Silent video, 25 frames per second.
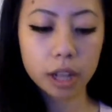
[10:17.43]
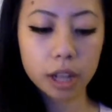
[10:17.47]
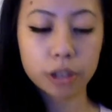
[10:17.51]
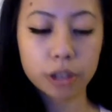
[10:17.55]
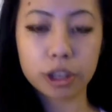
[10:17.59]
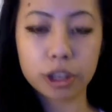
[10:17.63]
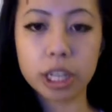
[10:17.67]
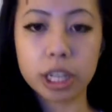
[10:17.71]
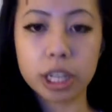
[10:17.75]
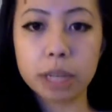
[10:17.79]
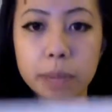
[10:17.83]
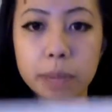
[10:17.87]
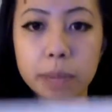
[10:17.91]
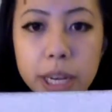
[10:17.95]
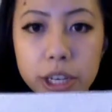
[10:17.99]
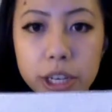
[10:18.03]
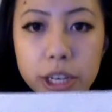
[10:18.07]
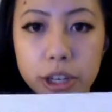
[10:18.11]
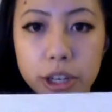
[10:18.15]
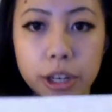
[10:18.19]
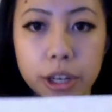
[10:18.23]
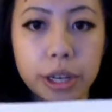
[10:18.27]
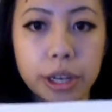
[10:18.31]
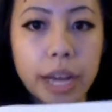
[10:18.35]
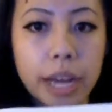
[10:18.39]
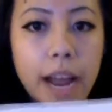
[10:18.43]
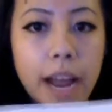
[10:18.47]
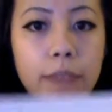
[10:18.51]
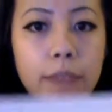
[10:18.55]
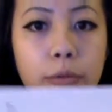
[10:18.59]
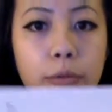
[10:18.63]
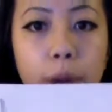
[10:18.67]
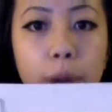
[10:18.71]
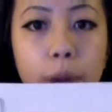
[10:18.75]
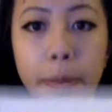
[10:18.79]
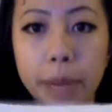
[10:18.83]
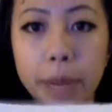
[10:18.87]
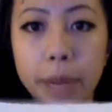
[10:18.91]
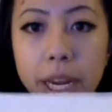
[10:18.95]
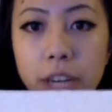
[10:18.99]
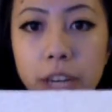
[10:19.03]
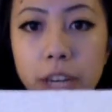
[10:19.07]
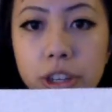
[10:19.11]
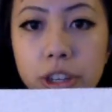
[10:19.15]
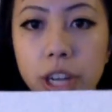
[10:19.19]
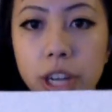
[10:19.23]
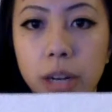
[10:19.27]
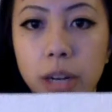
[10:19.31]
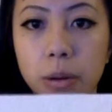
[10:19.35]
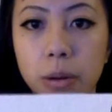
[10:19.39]
just make sure you have one
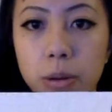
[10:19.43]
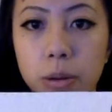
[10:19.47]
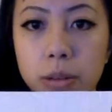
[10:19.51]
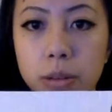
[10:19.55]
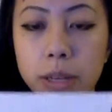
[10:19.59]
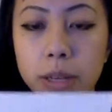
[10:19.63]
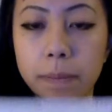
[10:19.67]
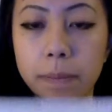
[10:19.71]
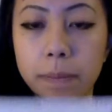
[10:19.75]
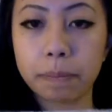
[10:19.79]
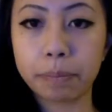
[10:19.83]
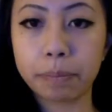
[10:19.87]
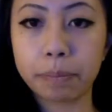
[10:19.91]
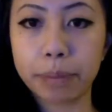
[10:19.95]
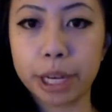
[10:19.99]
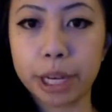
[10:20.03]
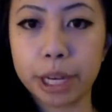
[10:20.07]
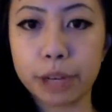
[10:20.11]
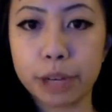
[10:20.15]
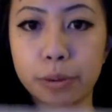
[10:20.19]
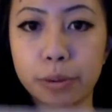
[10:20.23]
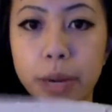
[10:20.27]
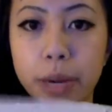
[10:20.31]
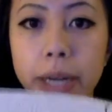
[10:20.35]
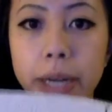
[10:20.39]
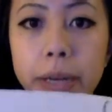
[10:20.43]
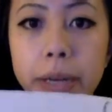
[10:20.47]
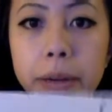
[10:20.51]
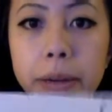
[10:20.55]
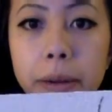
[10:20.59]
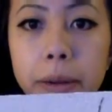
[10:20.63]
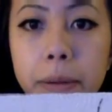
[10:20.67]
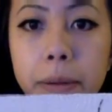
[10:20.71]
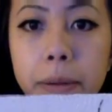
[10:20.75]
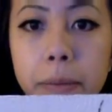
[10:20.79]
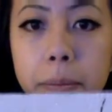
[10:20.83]
page that goes page 1,